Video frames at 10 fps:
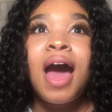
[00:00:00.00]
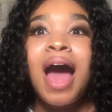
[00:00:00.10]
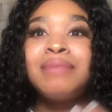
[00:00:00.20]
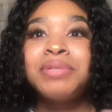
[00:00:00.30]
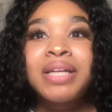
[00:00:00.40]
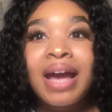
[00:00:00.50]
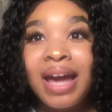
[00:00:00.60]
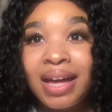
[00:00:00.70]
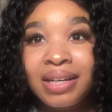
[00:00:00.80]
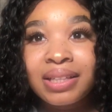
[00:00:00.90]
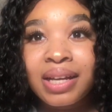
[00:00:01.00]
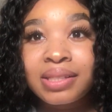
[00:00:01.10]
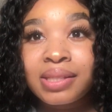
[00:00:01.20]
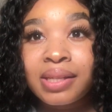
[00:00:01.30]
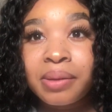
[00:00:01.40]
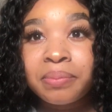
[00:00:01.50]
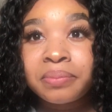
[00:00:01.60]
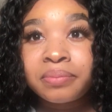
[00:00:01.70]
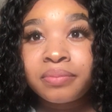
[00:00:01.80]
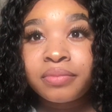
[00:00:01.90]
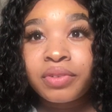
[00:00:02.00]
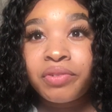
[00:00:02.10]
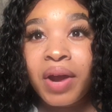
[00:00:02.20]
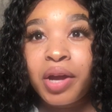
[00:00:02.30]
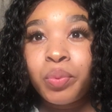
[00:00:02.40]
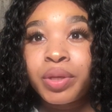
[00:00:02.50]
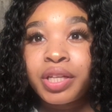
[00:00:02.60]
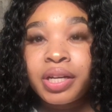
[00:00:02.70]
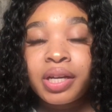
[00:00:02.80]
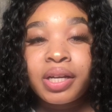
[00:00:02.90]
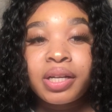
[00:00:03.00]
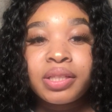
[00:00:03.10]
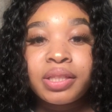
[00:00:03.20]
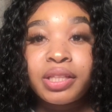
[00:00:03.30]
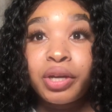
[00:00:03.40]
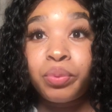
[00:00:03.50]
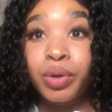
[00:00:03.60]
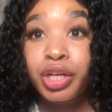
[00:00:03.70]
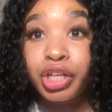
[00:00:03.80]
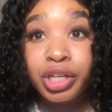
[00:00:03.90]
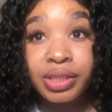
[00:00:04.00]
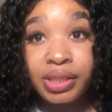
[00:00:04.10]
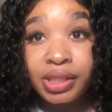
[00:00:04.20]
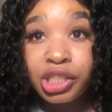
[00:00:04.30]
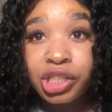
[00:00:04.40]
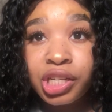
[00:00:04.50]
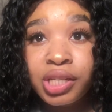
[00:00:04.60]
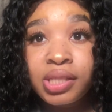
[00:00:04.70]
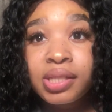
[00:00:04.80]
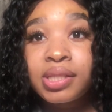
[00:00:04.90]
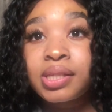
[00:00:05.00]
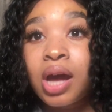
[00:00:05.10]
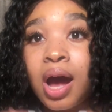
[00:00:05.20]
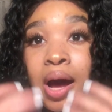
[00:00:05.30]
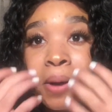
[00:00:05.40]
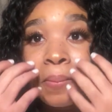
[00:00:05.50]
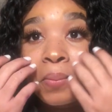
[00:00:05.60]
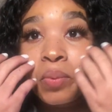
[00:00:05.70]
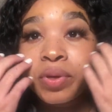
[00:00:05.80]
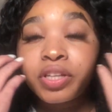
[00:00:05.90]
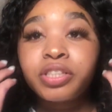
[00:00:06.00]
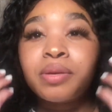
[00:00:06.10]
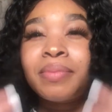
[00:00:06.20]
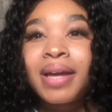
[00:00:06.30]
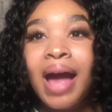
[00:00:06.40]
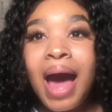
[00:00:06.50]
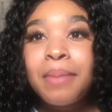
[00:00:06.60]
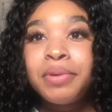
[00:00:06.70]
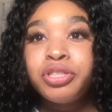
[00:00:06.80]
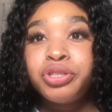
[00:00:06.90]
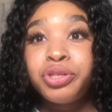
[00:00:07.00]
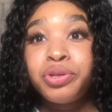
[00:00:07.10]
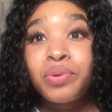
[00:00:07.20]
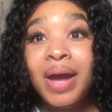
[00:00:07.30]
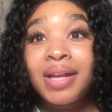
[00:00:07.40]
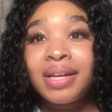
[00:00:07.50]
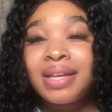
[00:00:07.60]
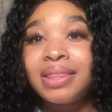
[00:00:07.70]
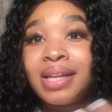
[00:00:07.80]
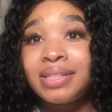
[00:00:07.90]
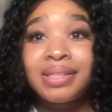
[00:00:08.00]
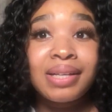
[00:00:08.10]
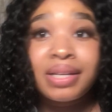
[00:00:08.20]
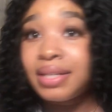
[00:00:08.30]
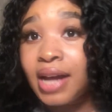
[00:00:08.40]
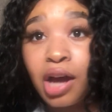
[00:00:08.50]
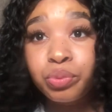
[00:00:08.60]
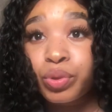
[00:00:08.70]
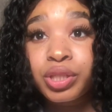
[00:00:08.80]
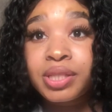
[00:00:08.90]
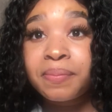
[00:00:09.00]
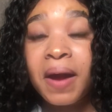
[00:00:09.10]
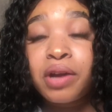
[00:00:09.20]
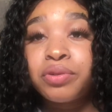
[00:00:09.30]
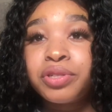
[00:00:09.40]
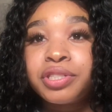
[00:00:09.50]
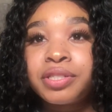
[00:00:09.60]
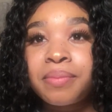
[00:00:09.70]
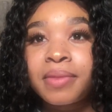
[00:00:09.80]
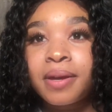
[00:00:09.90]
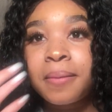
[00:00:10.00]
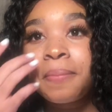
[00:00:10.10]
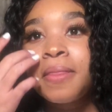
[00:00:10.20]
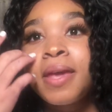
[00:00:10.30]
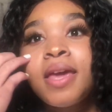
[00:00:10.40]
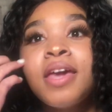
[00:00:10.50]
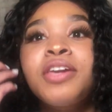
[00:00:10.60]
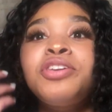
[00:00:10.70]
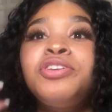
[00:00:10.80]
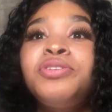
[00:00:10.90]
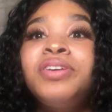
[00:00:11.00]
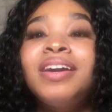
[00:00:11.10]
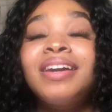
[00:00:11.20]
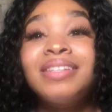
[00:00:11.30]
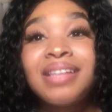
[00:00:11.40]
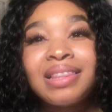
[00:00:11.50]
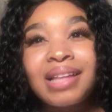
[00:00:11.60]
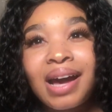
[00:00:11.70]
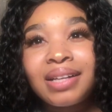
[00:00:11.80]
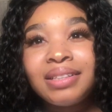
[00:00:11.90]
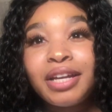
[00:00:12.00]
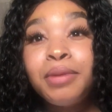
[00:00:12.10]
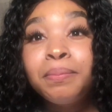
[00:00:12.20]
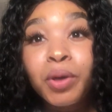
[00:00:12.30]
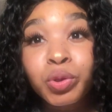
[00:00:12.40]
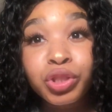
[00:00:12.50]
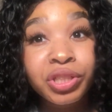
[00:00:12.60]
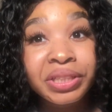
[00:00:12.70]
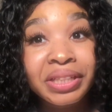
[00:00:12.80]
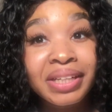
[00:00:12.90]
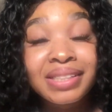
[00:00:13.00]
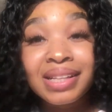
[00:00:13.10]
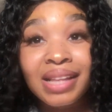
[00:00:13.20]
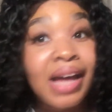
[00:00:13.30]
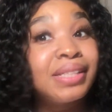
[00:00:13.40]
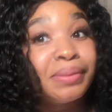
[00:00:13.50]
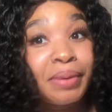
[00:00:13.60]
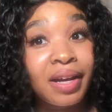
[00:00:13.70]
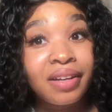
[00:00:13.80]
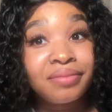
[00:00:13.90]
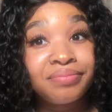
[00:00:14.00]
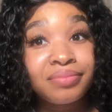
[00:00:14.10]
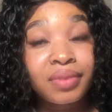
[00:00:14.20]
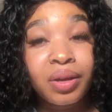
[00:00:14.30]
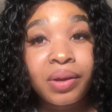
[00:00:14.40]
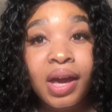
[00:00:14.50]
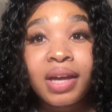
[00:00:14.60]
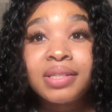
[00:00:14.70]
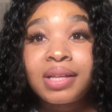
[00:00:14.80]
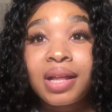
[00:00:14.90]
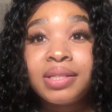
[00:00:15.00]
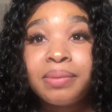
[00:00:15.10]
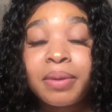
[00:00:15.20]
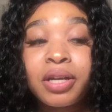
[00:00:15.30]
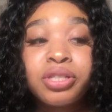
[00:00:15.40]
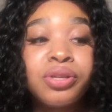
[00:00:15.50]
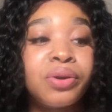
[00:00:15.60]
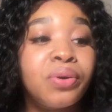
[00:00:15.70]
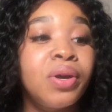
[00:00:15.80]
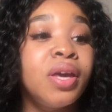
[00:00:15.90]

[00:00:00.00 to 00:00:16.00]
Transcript: I'm going to analyze them, right? Whether they were your decisions, whether something happened to you and it led to a downward spiral or something. It's a lot. Emotionally, it's a lot to bear. Okay, it's a lot to bear. So